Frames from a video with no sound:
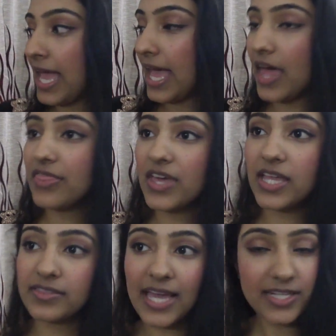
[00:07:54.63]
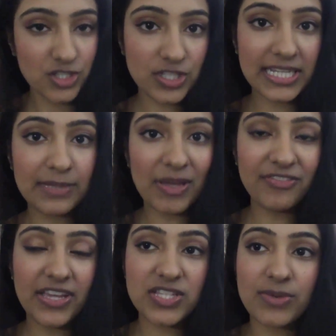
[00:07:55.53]
And then that just cleaned my
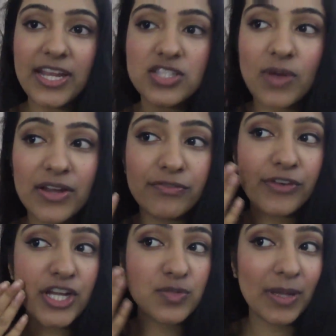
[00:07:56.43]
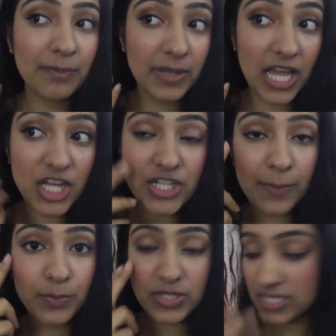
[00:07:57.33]
face, right? So I refreshed my blush.
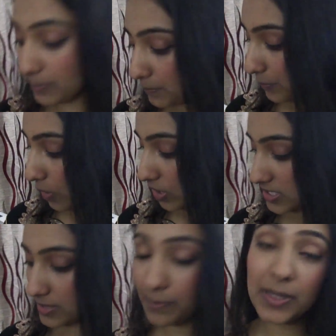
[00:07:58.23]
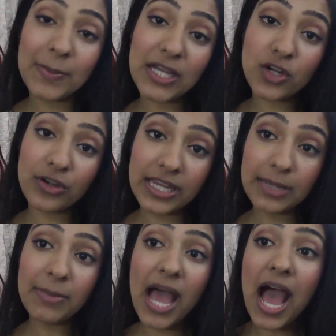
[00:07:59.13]
I put some Pond's BB cream